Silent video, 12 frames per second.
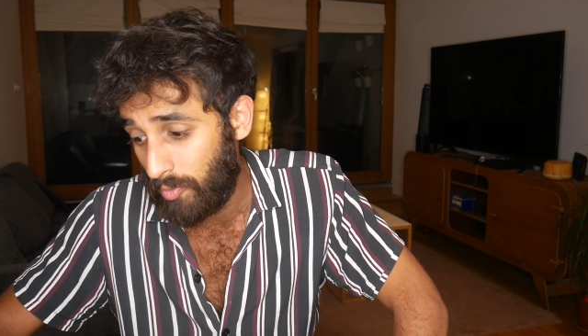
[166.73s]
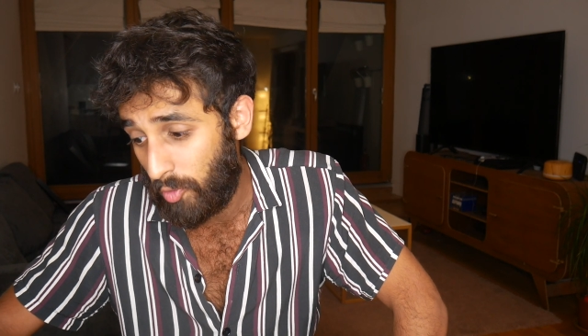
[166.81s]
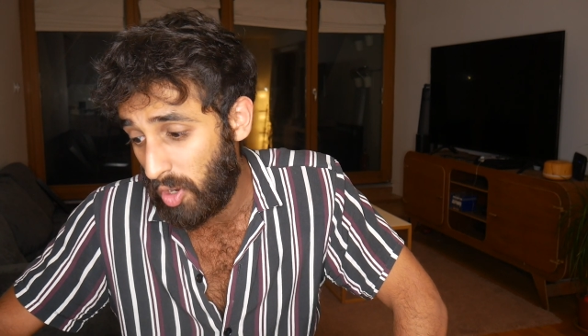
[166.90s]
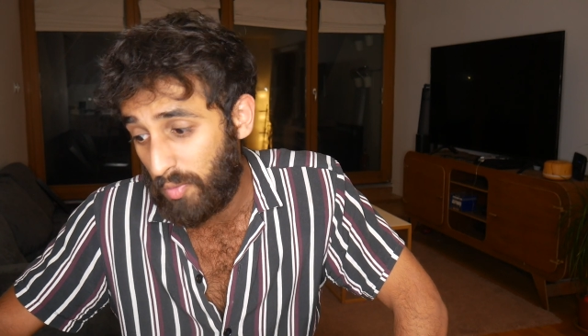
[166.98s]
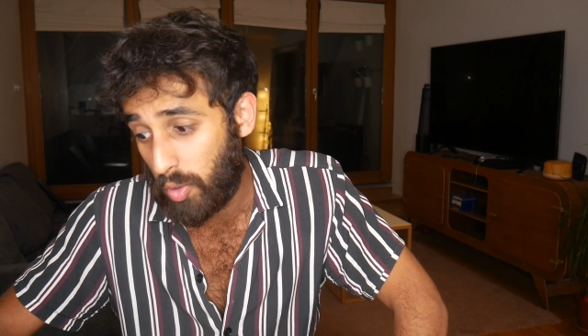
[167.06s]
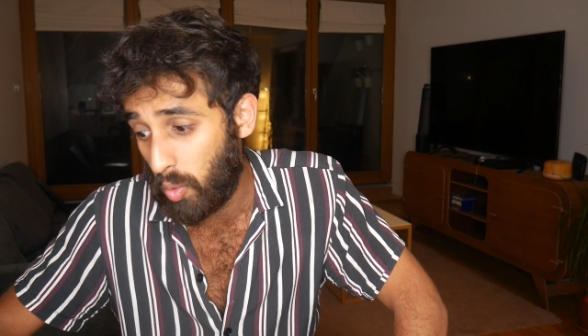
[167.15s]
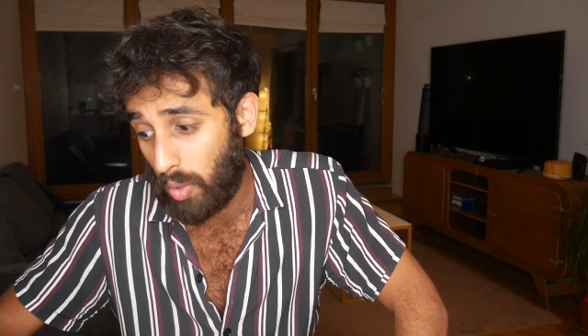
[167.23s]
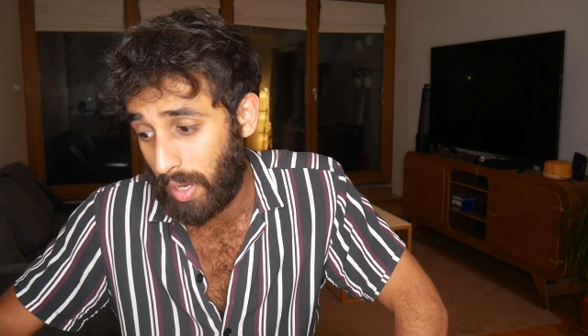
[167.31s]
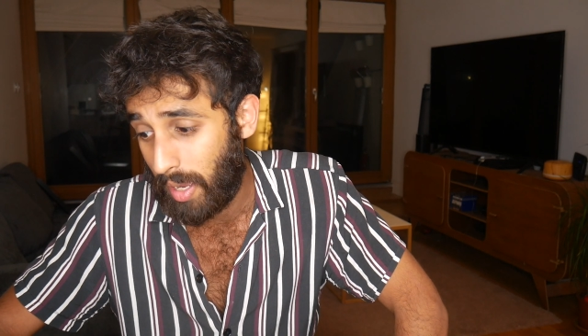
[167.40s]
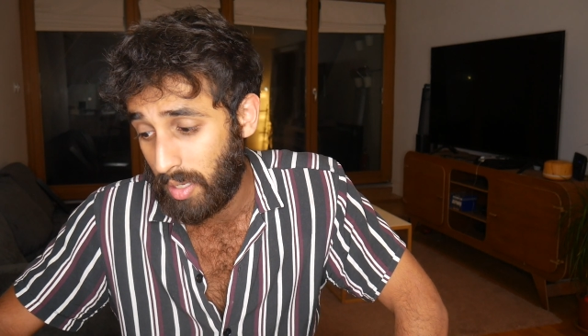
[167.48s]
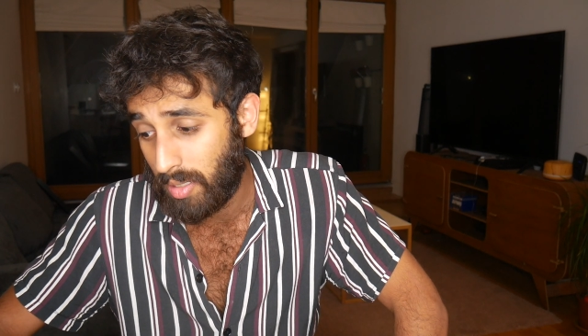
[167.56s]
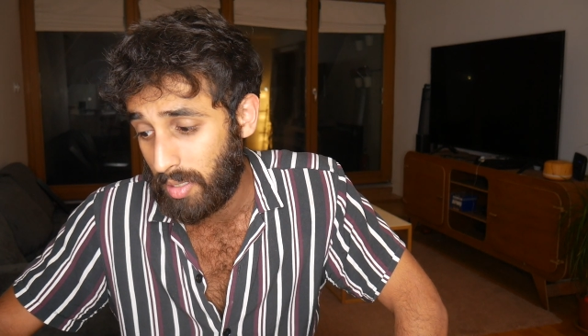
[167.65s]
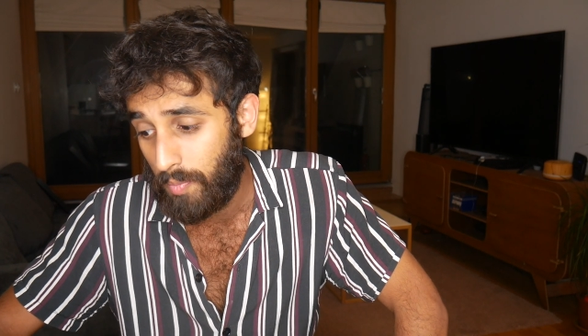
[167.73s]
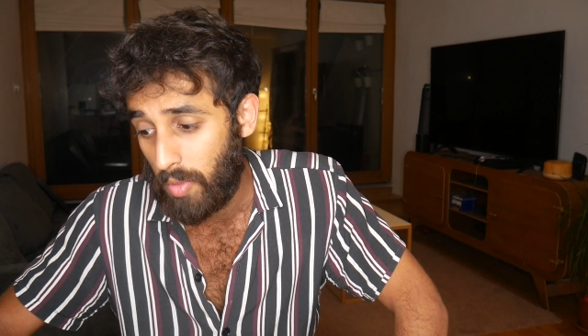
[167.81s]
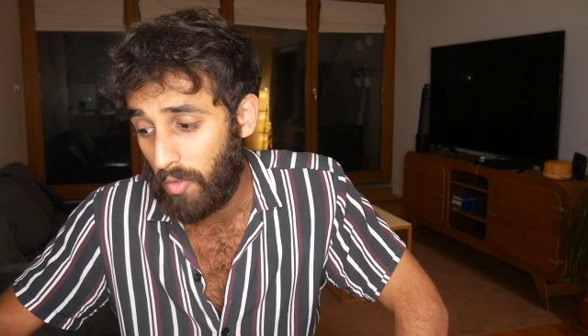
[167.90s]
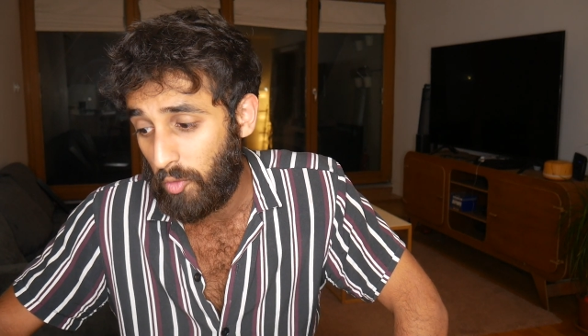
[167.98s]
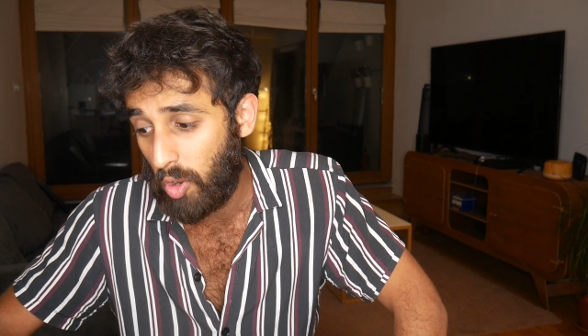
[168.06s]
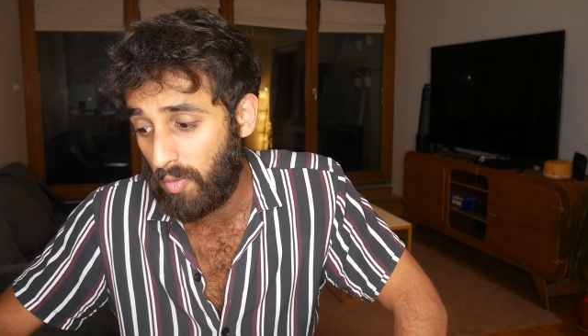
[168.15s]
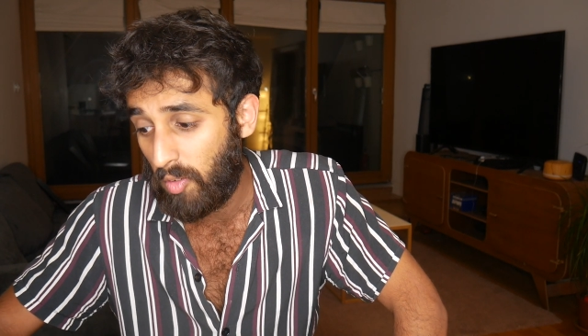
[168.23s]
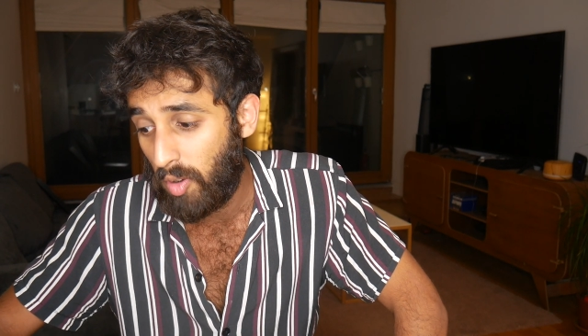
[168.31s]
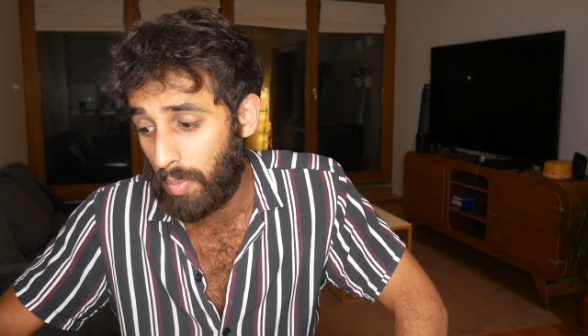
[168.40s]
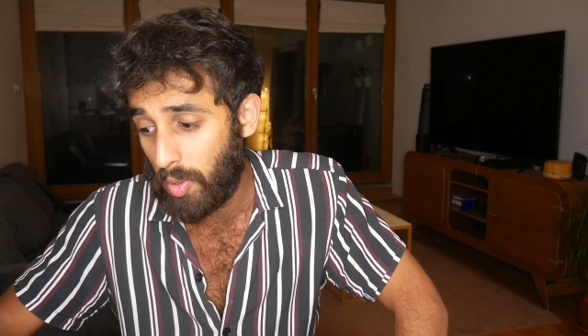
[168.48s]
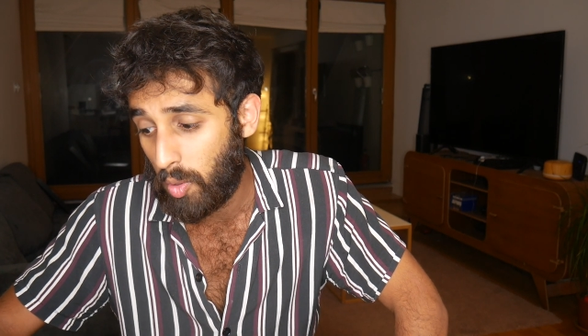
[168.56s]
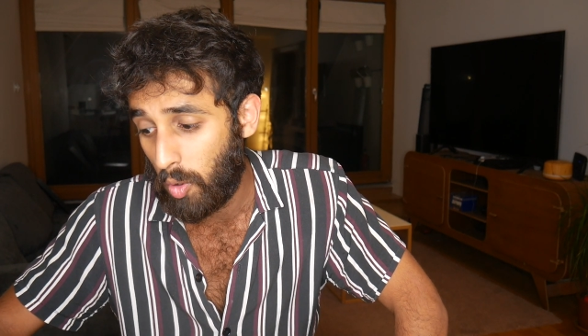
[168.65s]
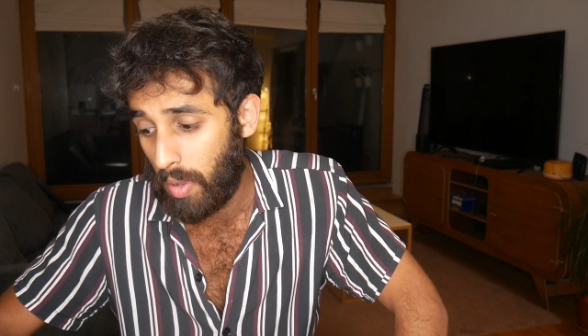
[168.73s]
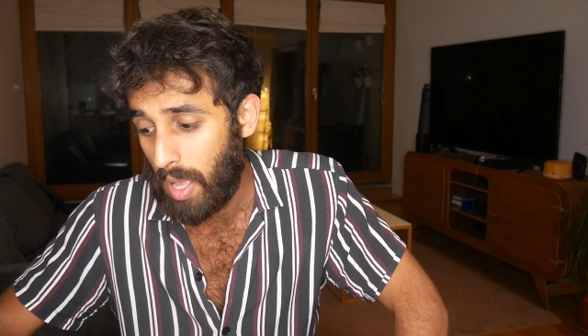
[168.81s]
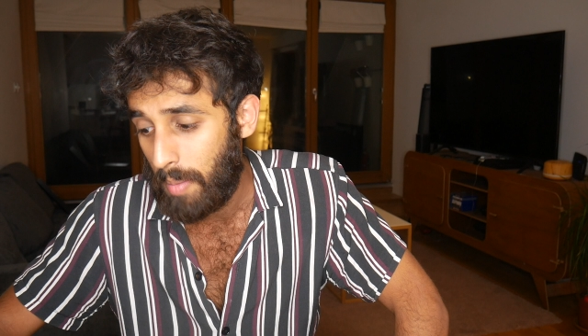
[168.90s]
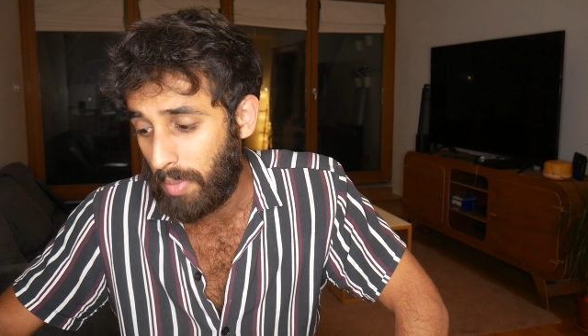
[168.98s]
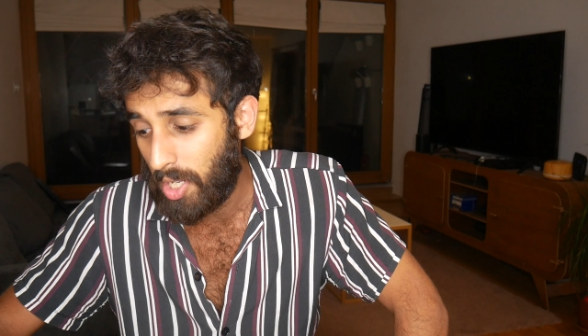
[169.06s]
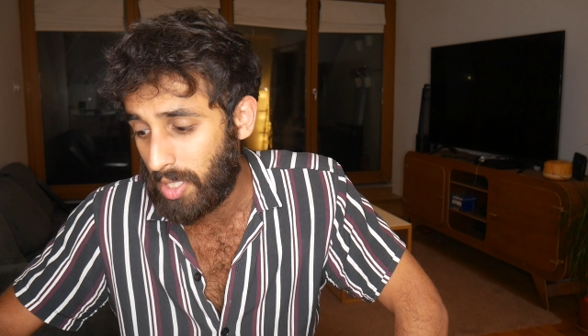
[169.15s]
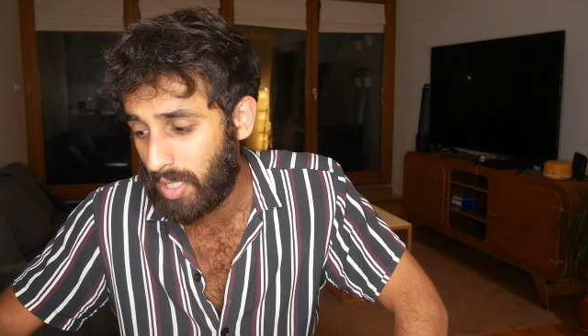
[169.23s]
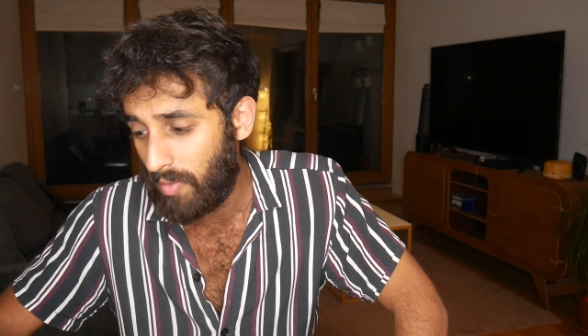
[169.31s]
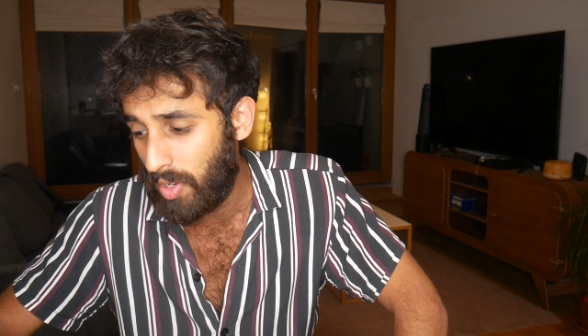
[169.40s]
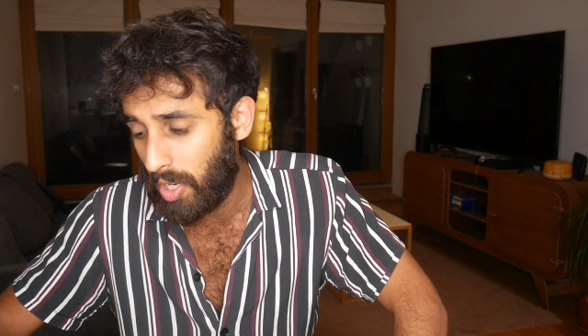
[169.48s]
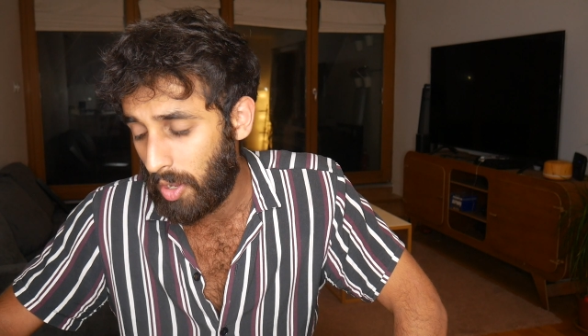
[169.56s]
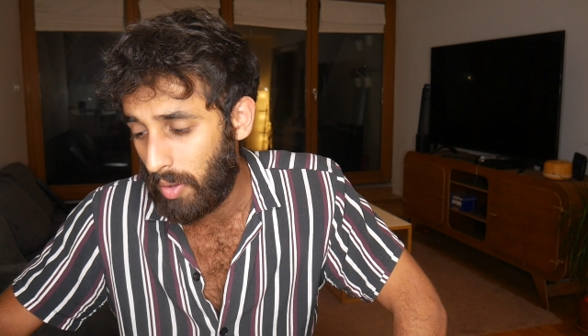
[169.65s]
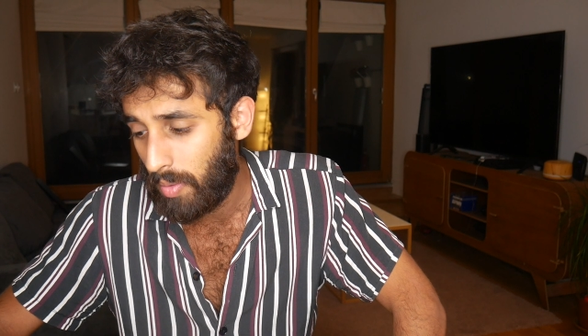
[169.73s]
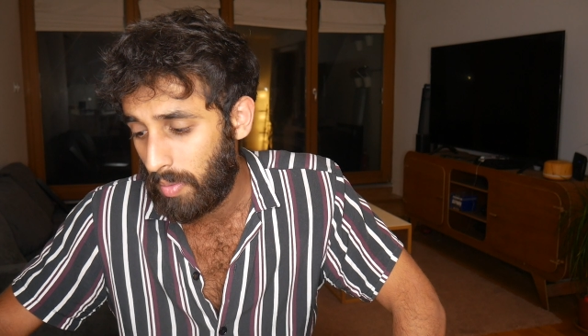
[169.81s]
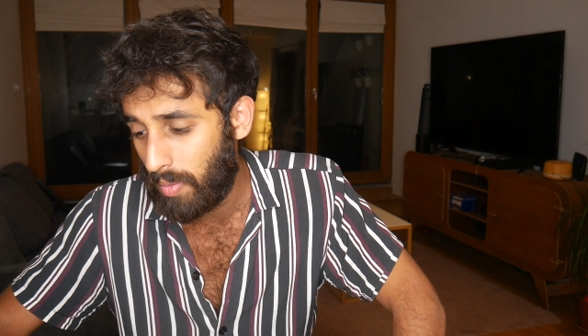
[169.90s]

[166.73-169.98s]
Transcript: food for thought guys food for flipping thought but this is the video